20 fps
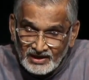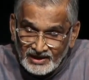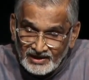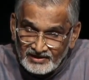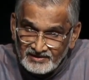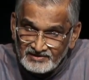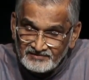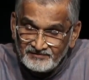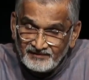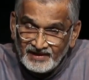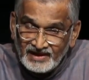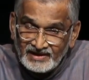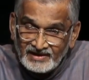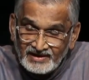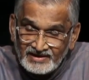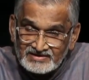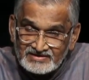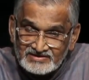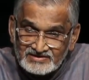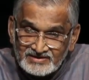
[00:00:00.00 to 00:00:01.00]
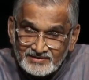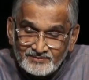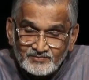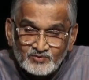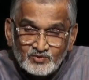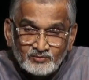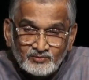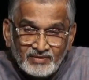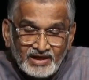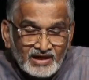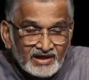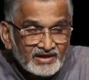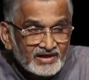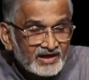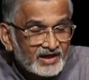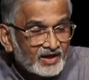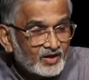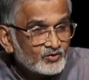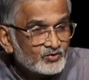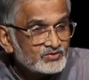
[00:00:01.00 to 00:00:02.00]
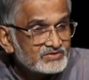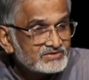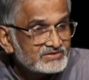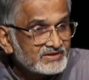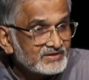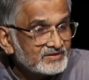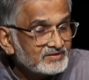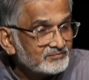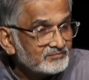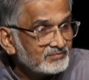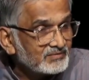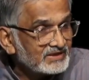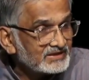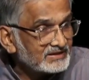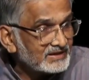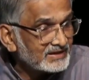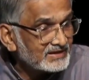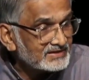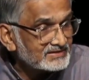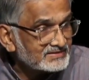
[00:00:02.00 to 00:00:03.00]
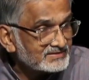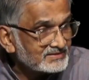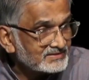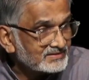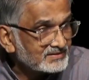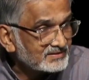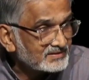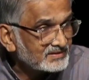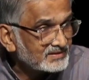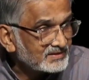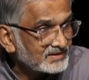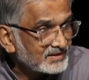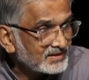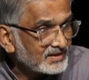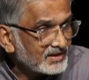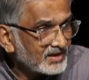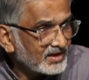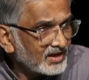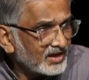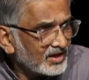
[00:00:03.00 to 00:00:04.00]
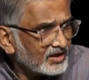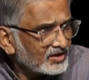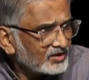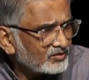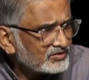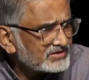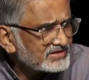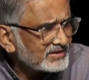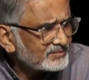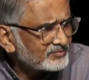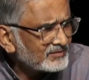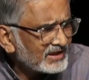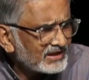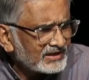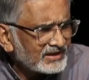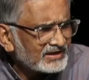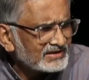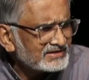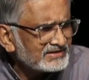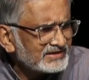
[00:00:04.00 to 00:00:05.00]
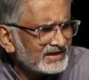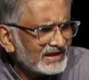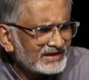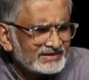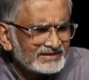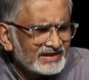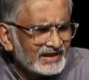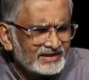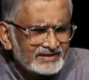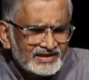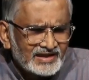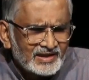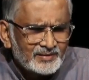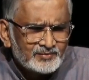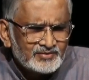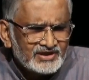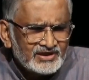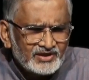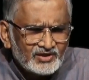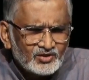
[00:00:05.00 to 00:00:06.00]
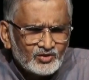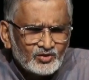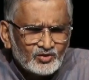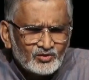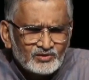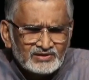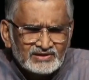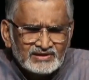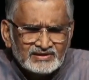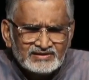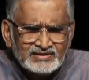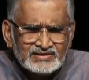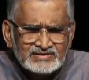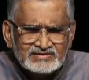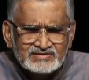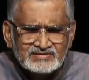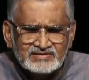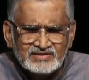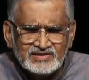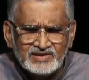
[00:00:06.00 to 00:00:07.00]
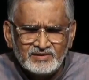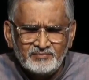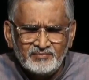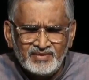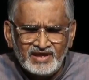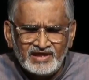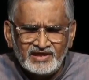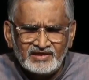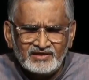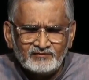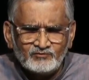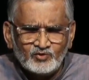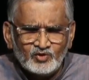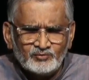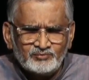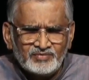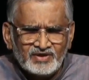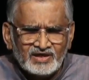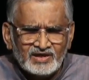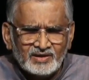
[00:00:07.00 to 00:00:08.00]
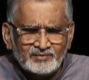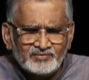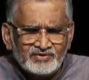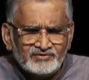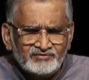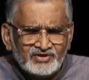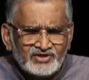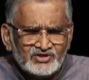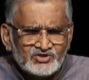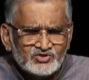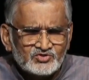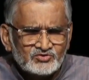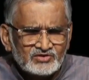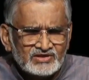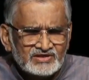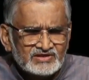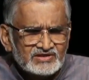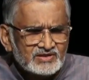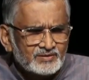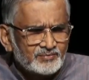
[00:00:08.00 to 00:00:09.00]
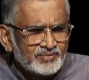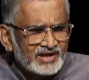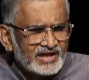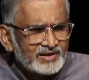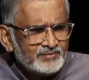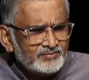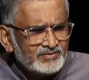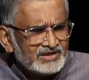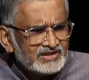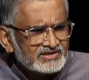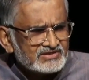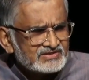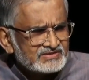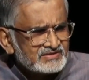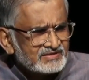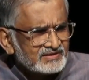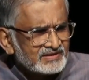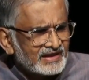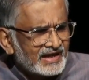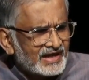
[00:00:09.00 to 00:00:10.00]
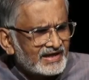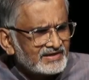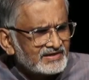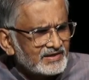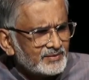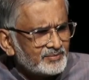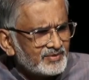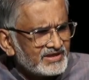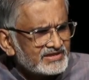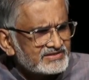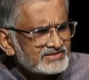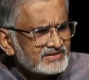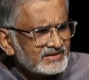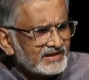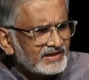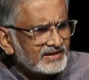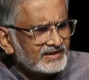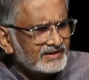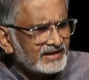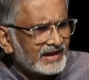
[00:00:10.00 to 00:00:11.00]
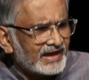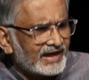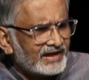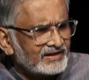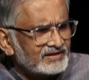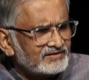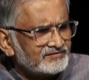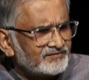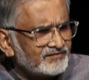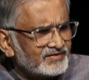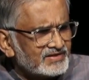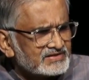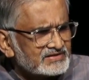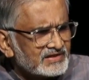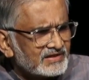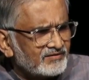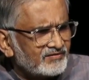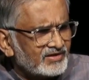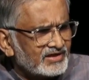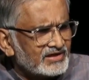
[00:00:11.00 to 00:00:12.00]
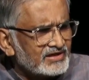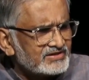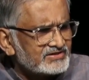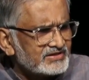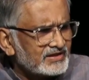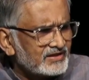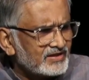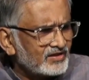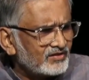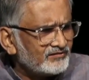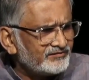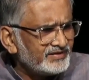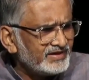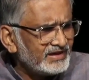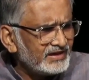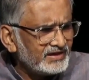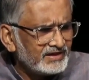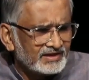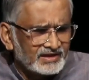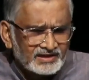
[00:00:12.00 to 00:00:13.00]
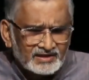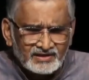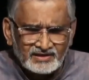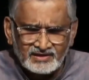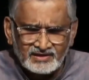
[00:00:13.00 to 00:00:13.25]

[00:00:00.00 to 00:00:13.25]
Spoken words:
and he financed him to buy a house in Madras. Now, Jamnalal ji at that time didn't know that these three men would become eventually the Prime Minister and the President and the first Governor General of India.